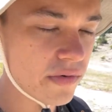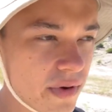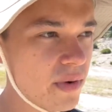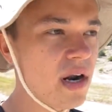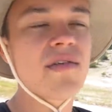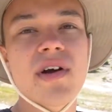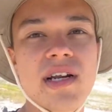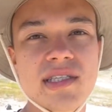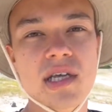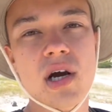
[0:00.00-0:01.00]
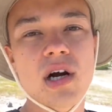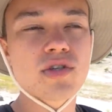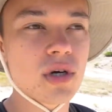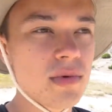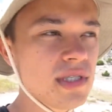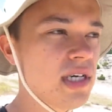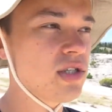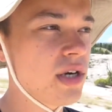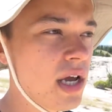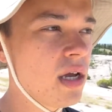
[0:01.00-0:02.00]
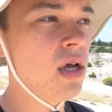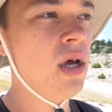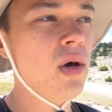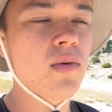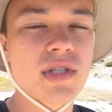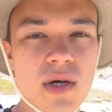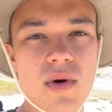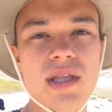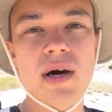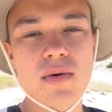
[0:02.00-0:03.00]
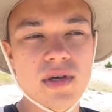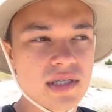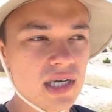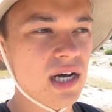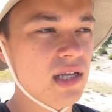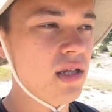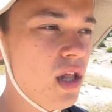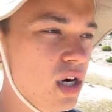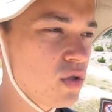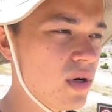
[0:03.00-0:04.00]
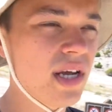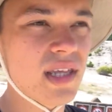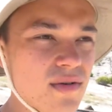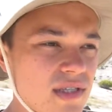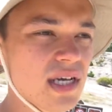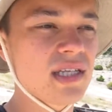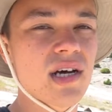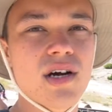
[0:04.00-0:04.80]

if we wouldn't have ran into the car troubles yesterday, was the one that was the large one. I think it was like the